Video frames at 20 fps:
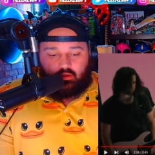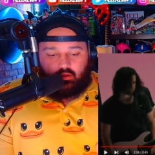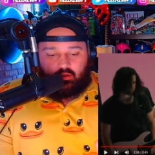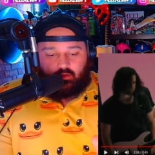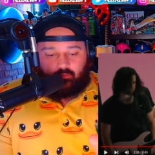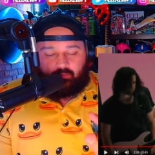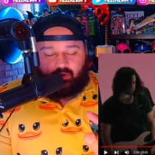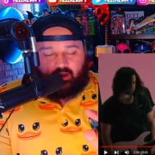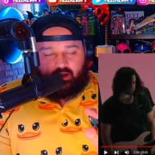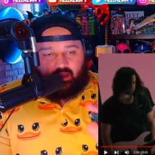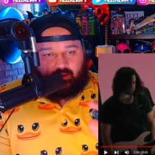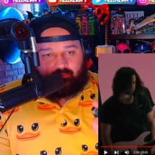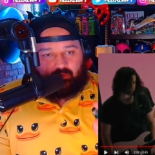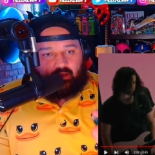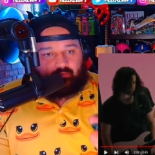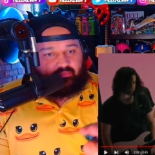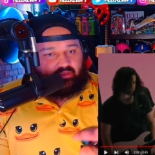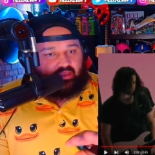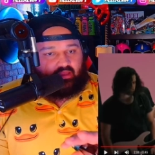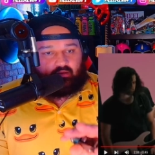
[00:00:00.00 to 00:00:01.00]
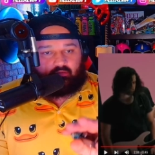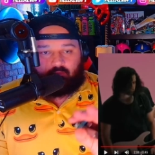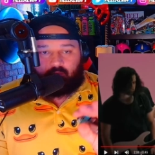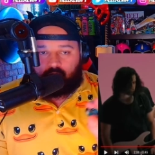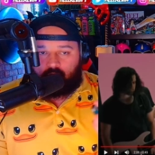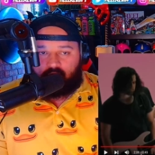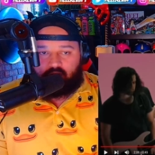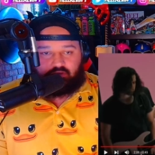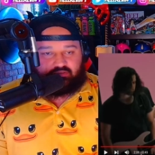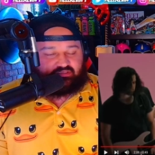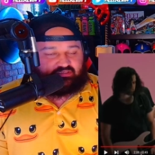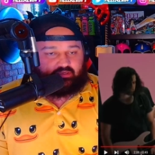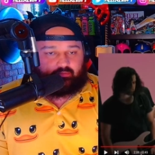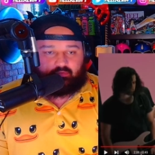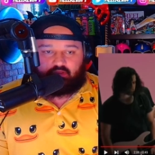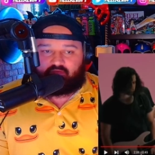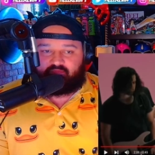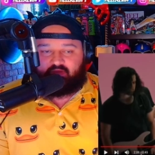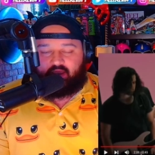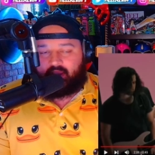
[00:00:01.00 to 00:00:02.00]
But I'm I'm getting real
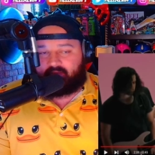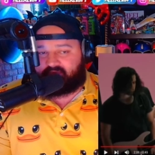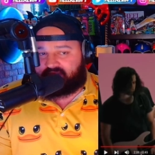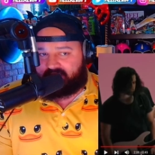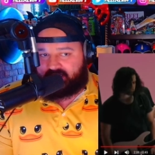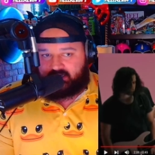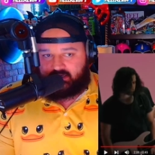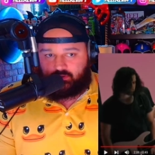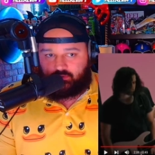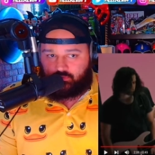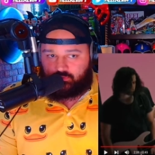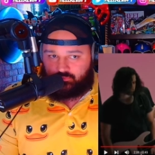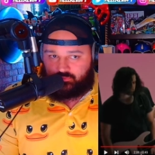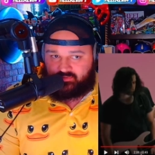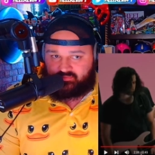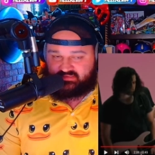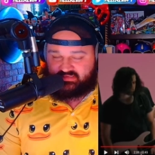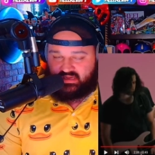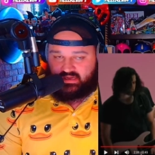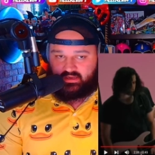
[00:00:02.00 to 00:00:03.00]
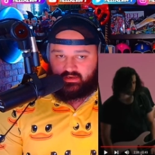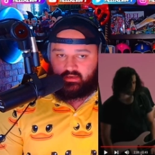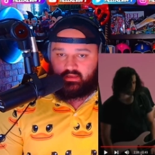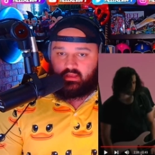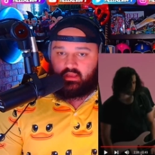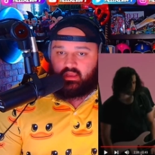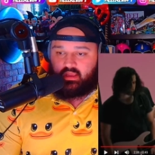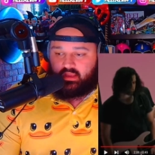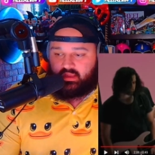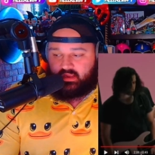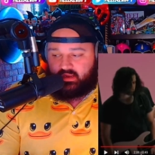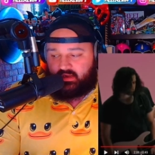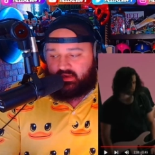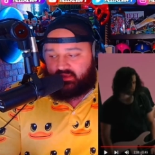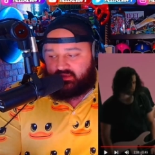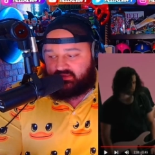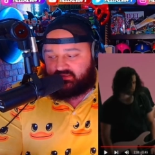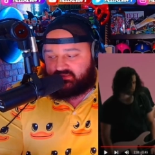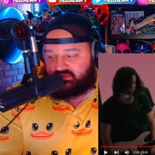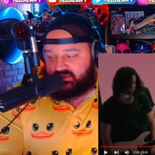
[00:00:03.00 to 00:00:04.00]
similar vibes like I did with Riptide in
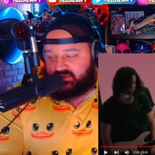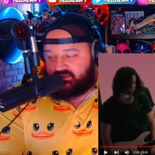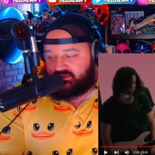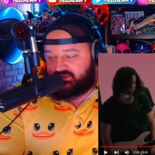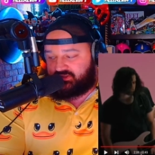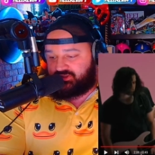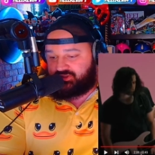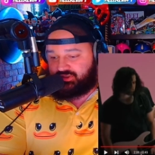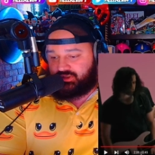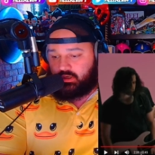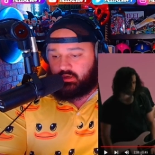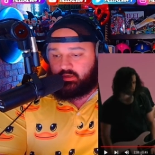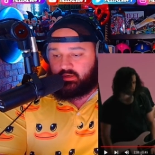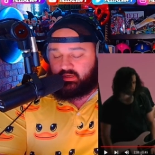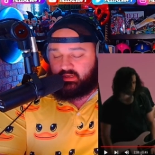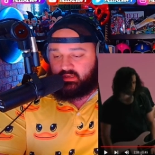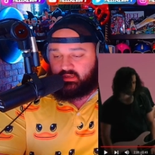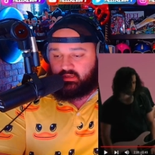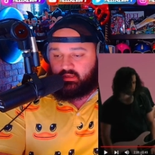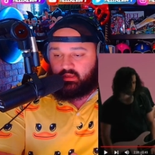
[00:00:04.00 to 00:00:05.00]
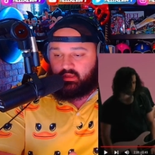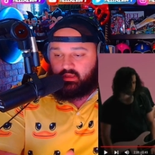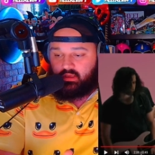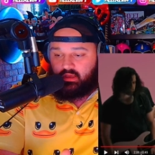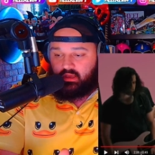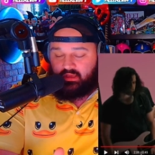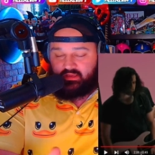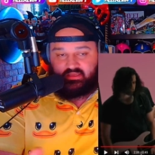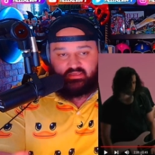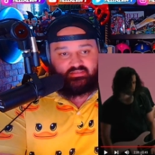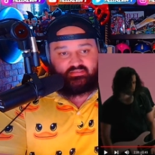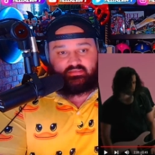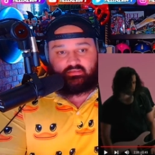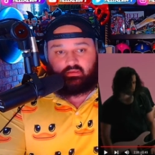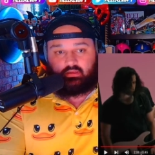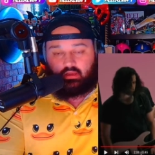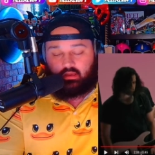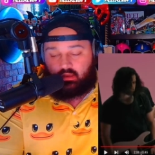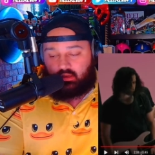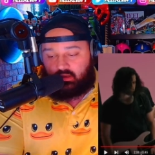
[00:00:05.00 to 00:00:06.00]
his his journey against
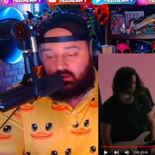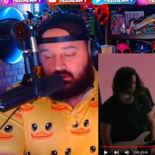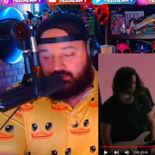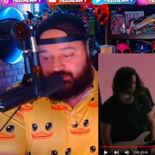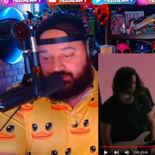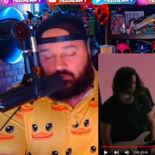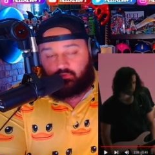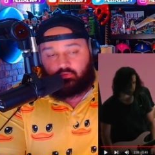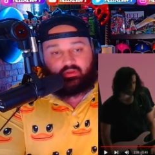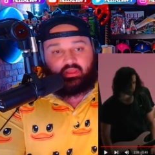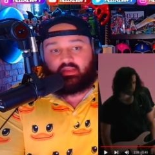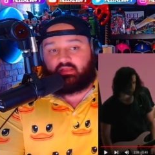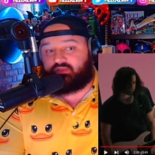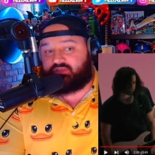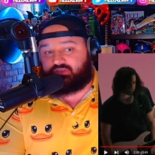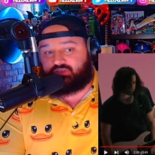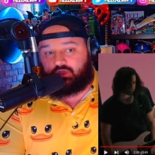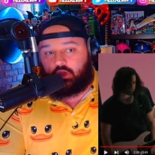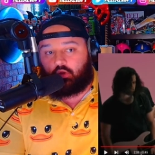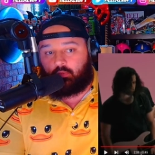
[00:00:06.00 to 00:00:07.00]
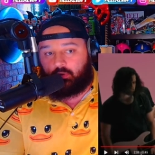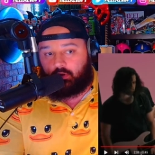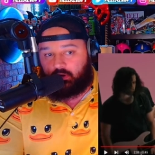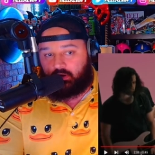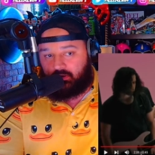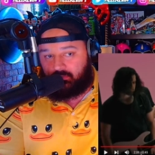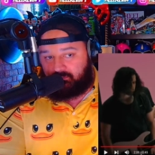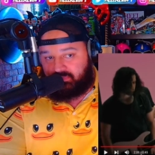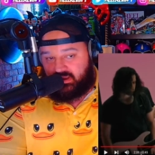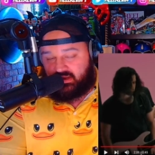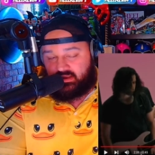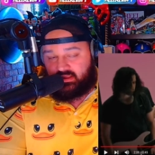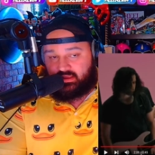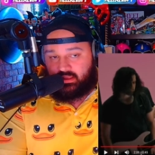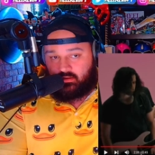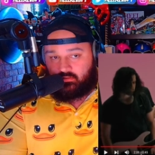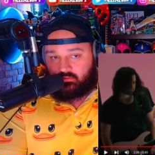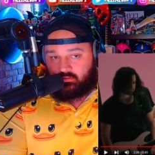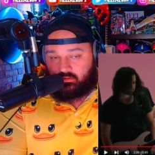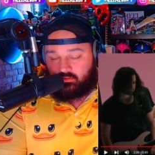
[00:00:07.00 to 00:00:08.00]
uh, uh, through getting sober and beating
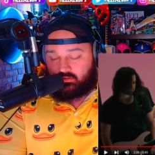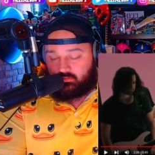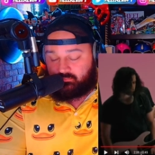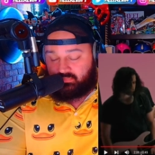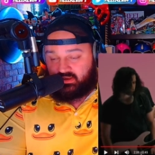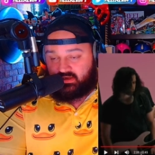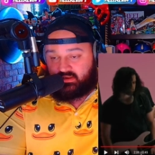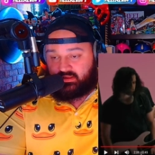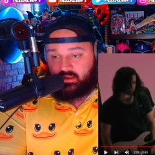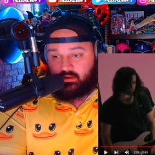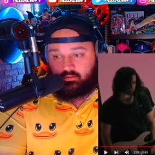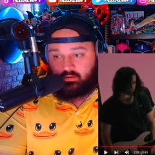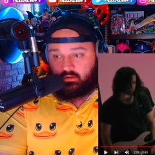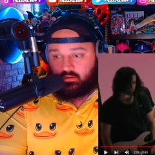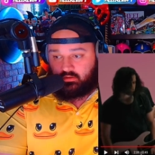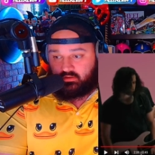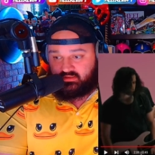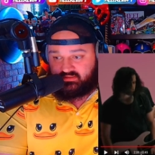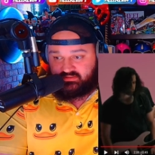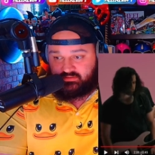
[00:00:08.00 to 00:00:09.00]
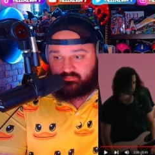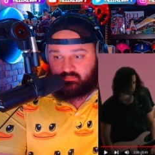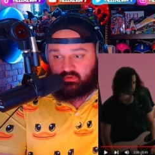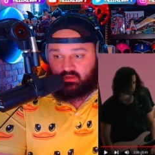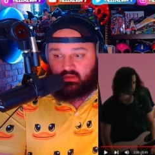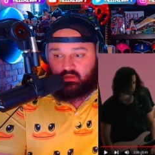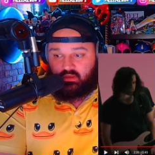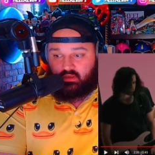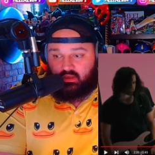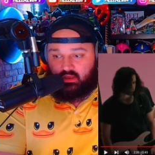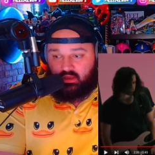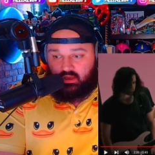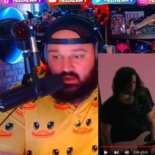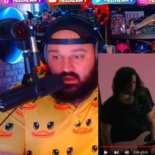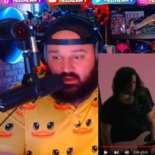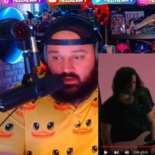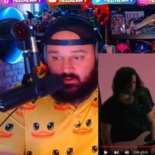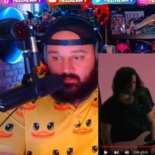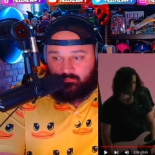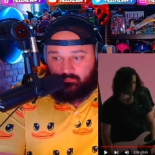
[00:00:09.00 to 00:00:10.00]
alco- beating alcoholism.
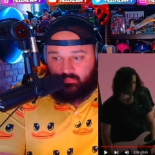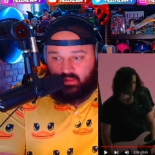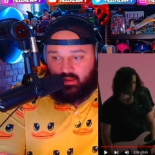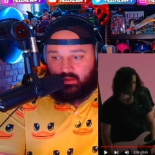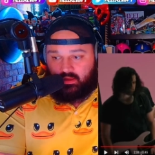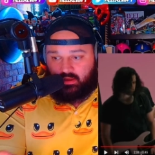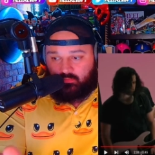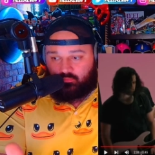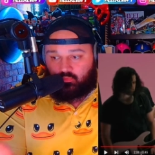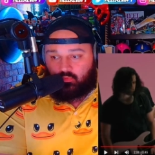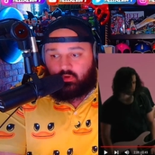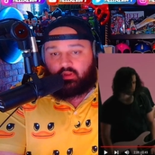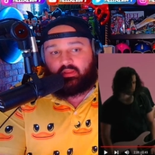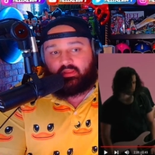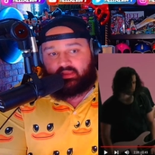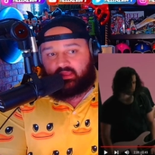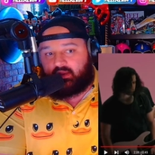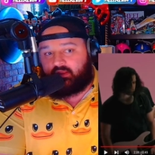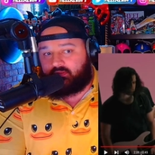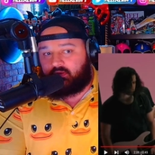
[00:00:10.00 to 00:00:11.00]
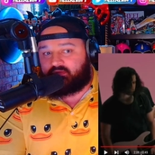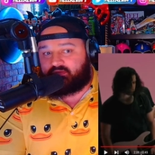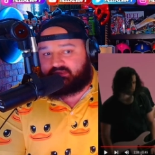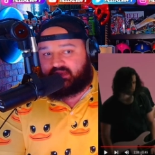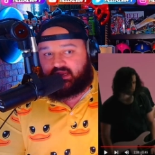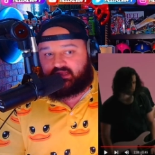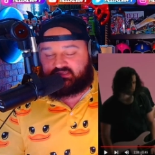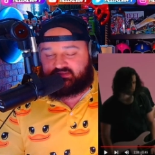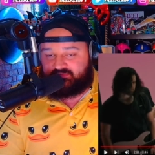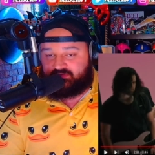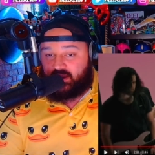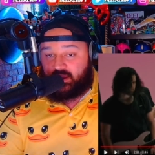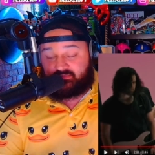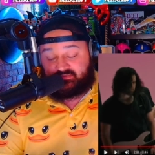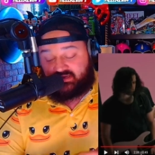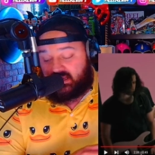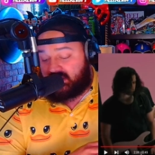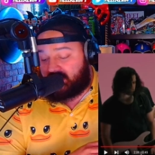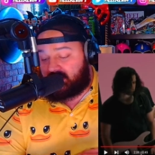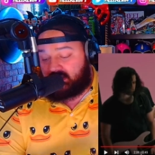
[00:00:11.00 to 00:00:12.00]
Um, I, am really getting those kinds of vibes,
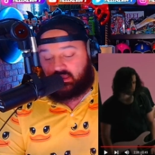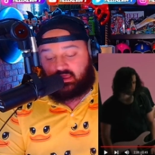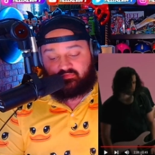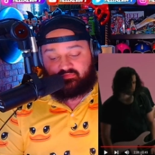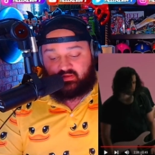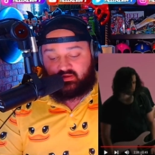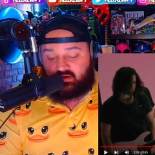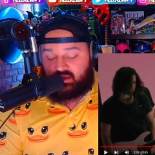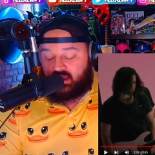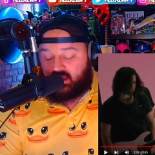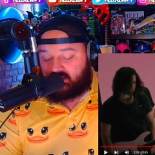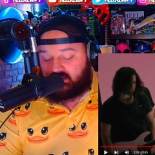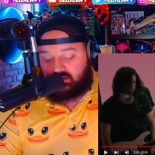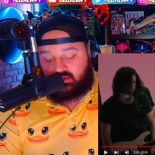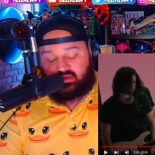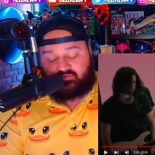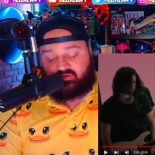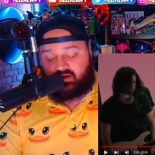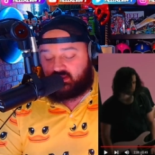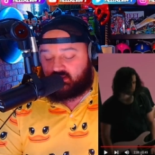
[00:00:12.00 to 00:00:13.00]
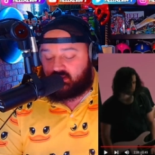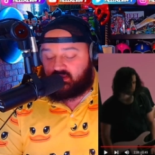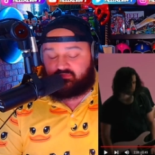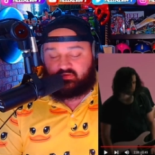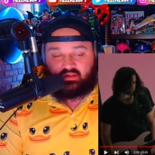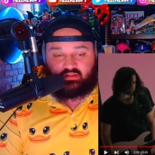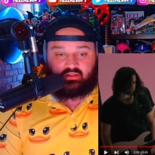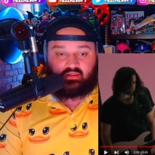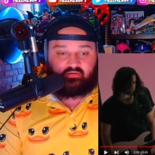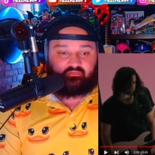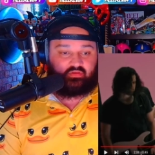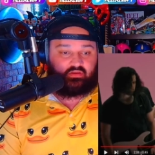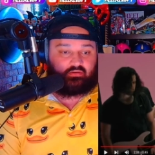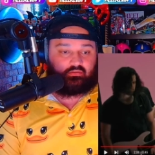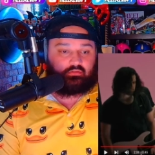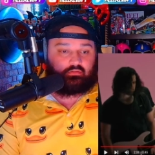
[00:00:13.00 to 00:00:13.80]
and I love it. I love it. I love it. I love it.